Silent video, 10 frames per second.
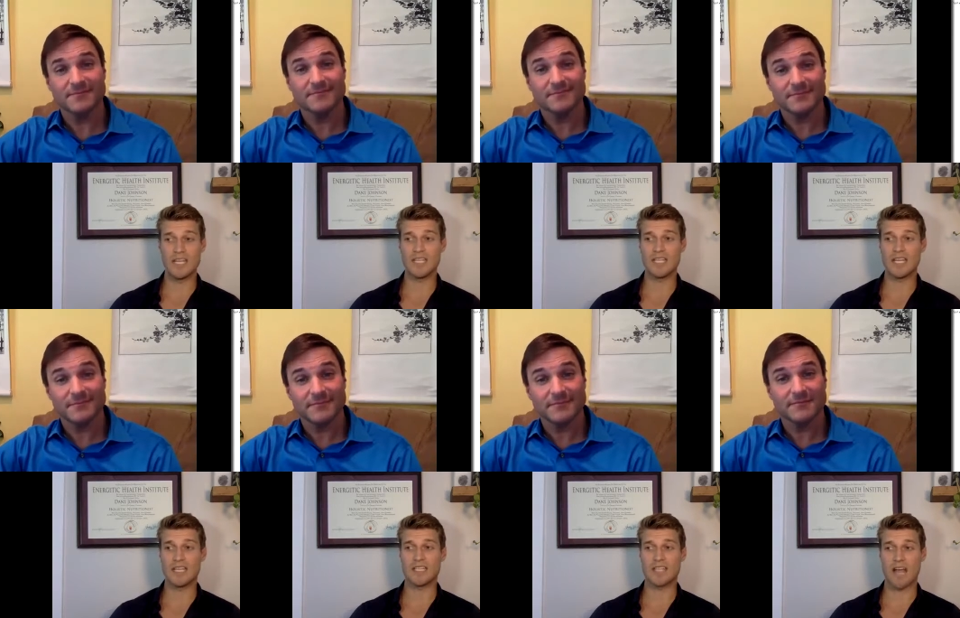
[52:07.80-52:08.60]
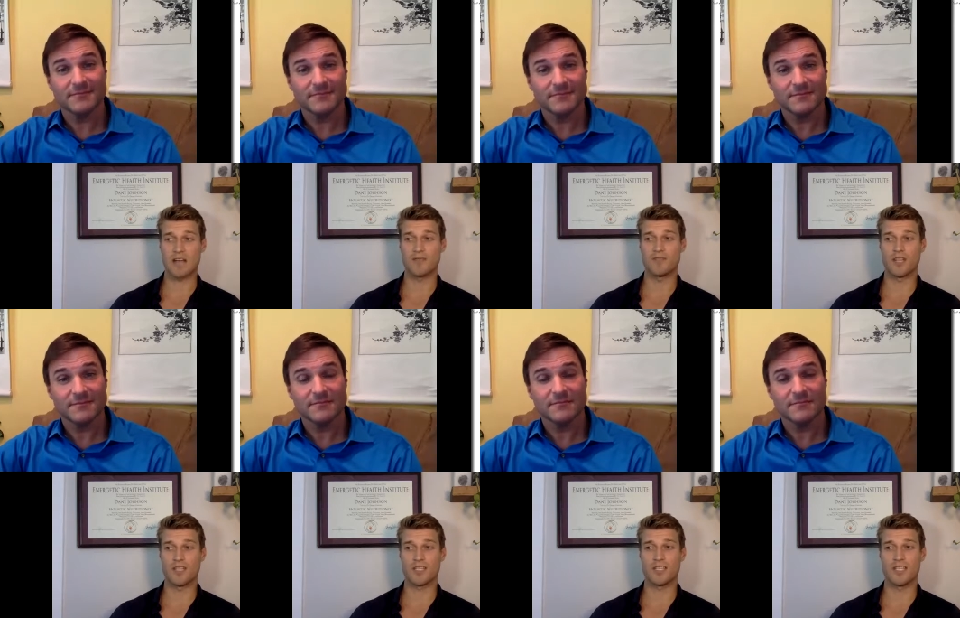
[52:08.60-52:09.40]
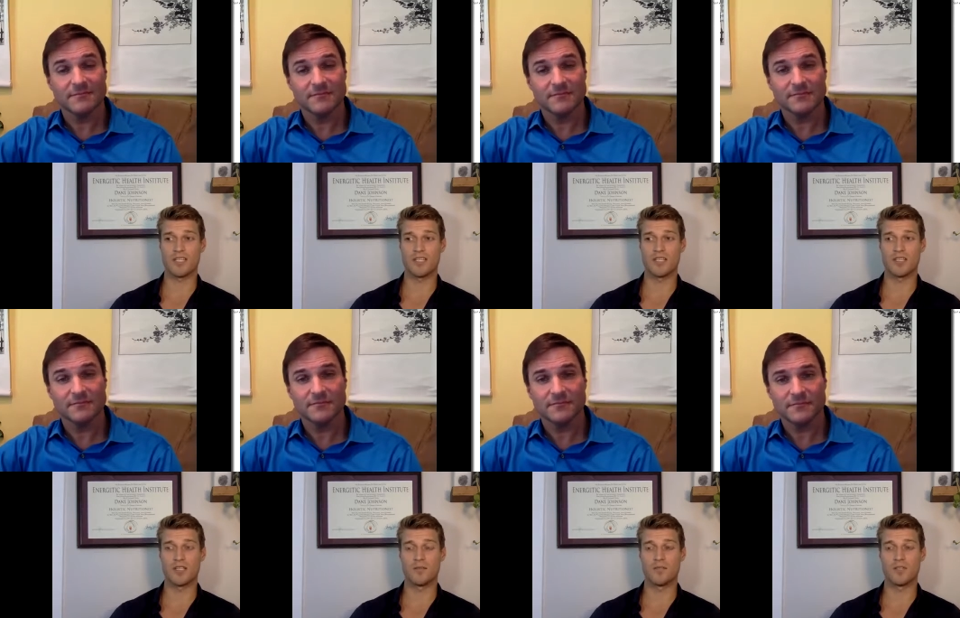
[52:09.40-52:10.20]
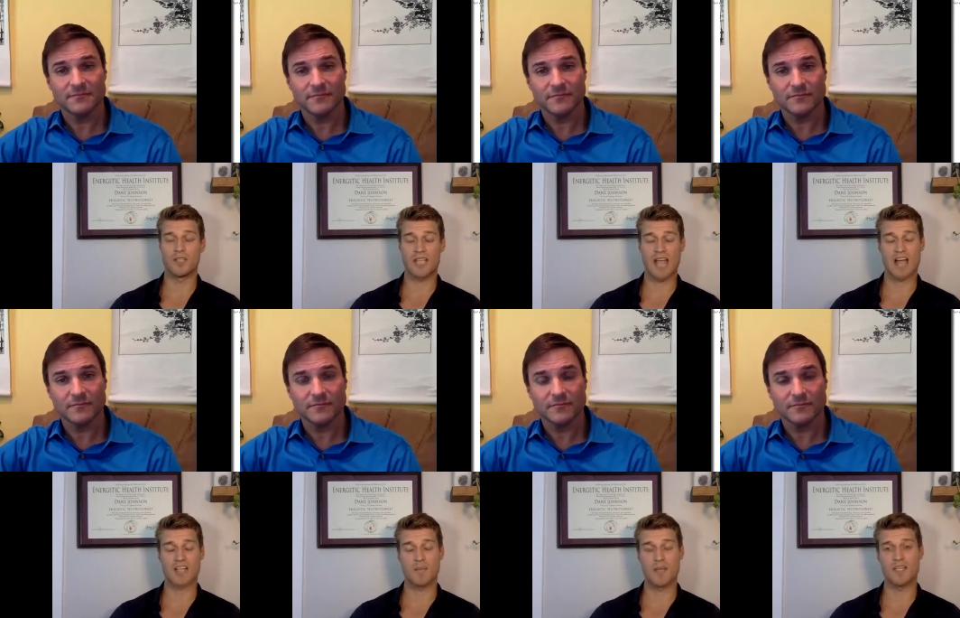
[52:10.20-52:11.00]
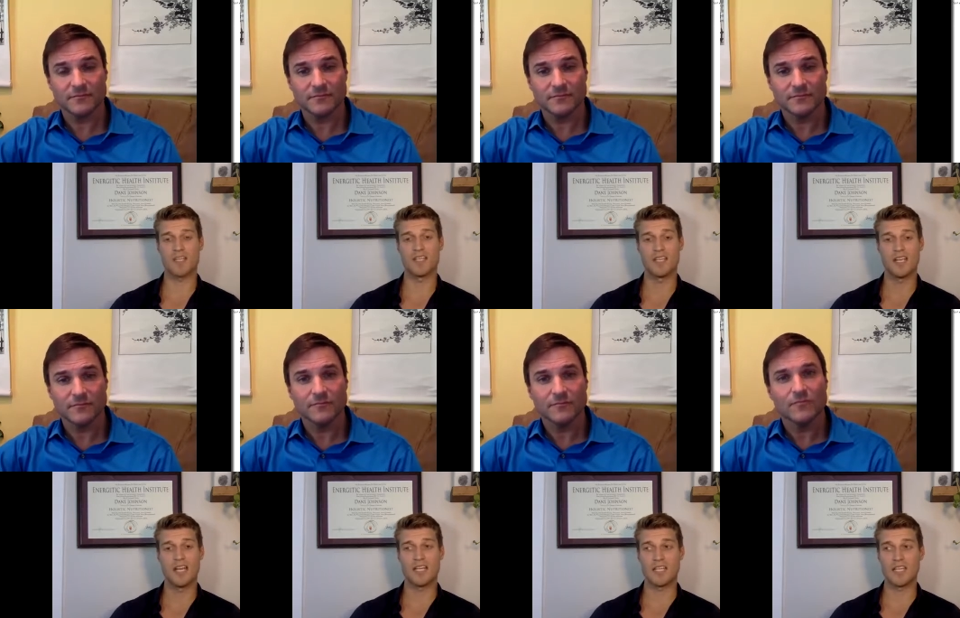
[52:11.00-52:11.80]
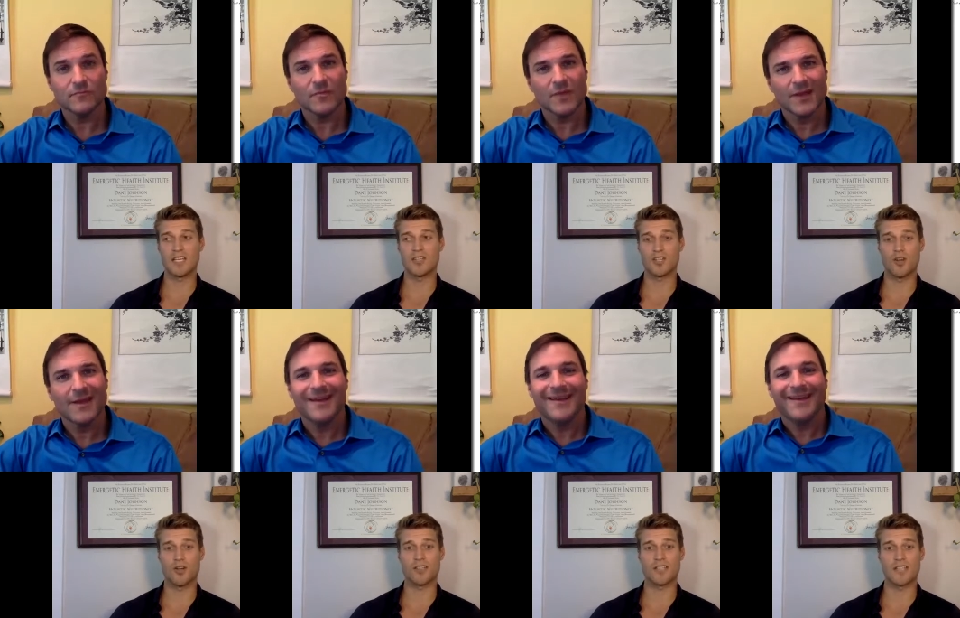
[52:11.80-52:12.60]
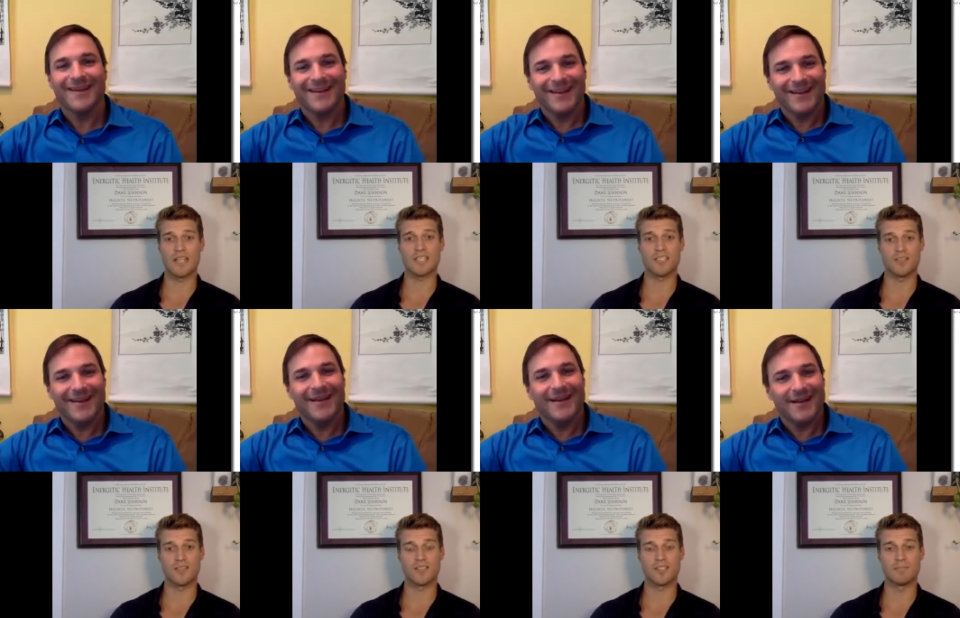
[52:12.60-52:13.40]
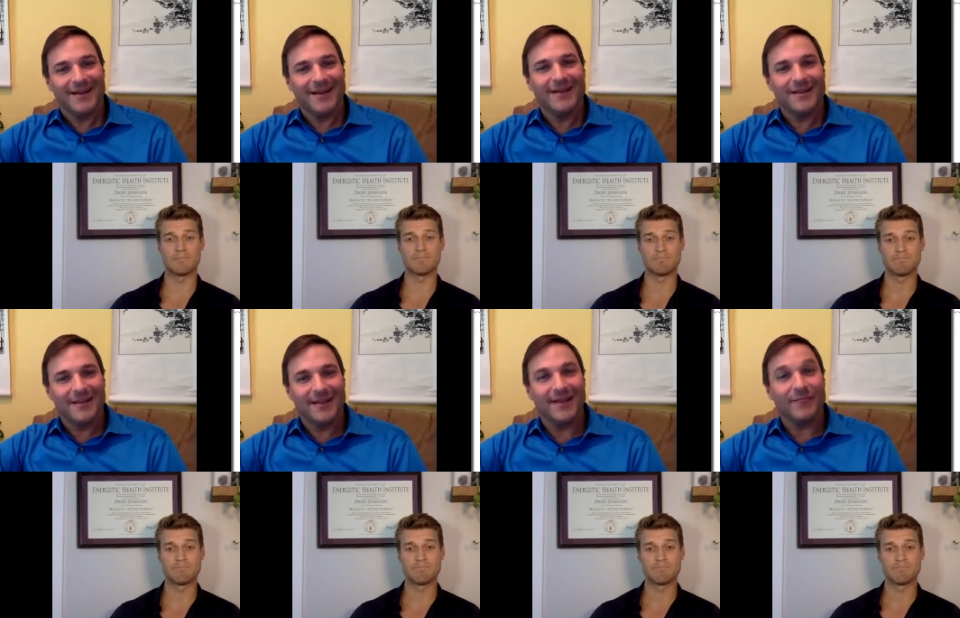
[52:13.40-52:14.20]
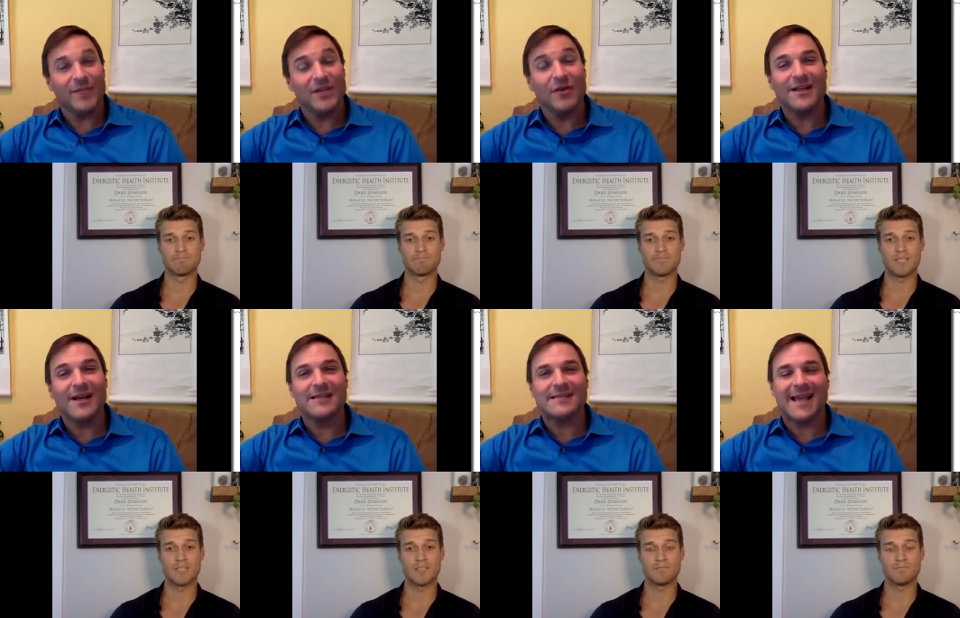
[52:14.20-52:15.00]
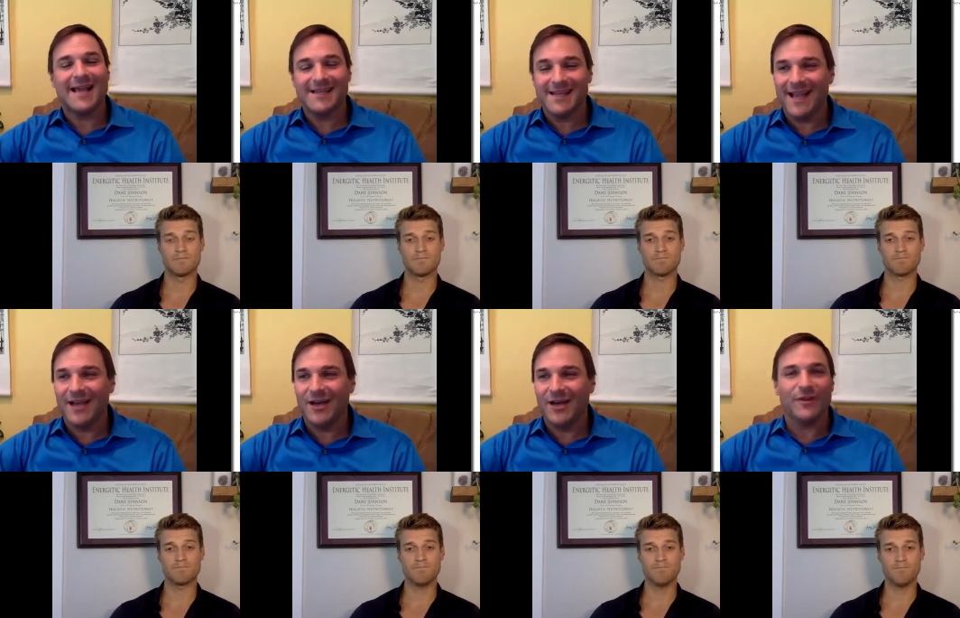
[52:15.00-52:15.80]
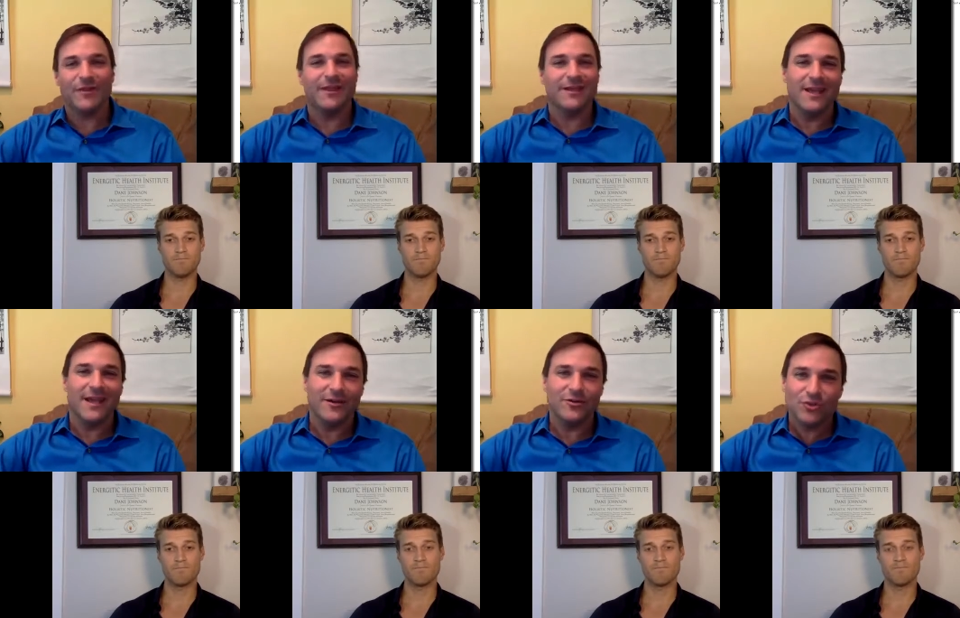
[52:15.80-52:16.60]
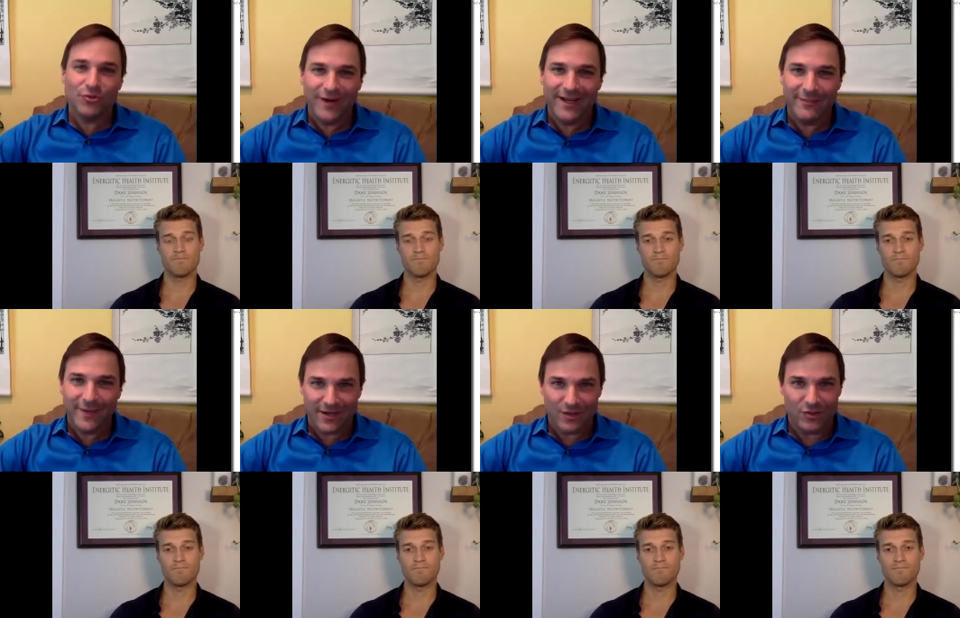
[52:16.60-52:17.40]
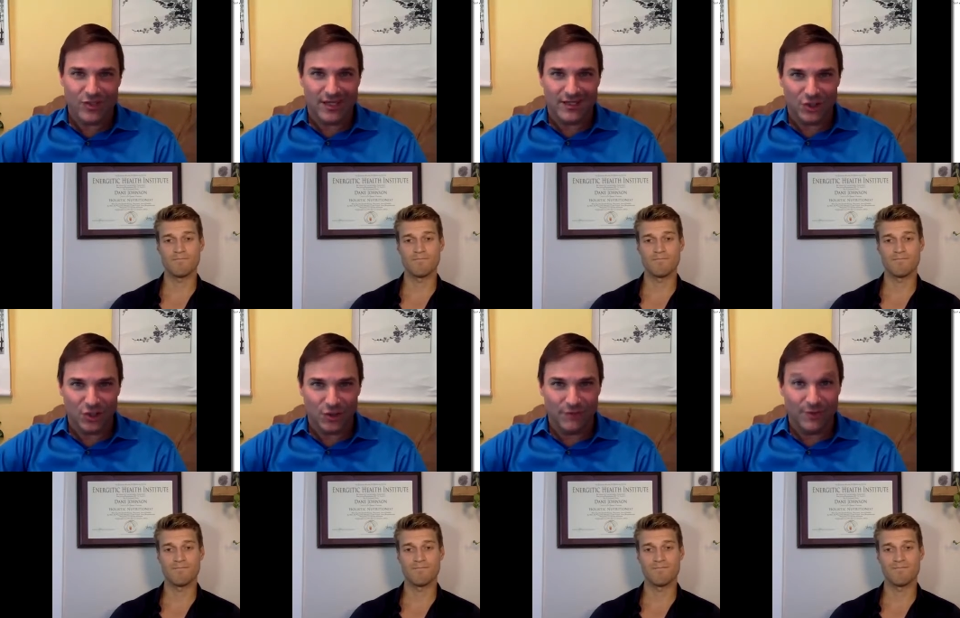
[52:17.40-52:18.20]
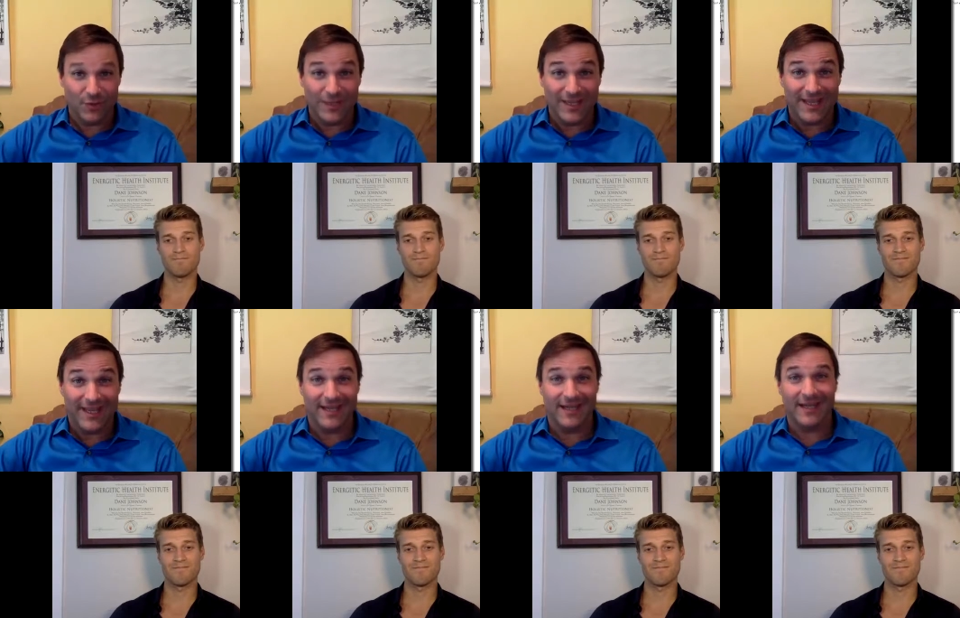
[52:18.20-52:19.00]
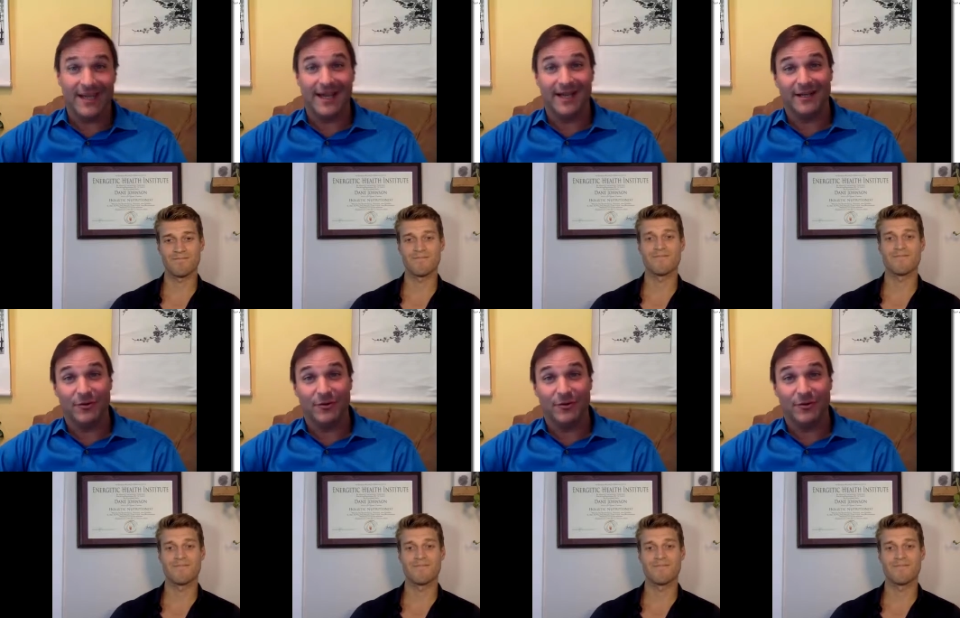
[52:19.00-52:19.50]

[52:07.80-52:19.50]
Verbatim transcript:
Speaker 1: to get this out of just the the the cash spending and get insurance to take it seriously.
Speaker 2: Yeah, you know, I, I sat down with a Yale trained medical doctor over the weekend at a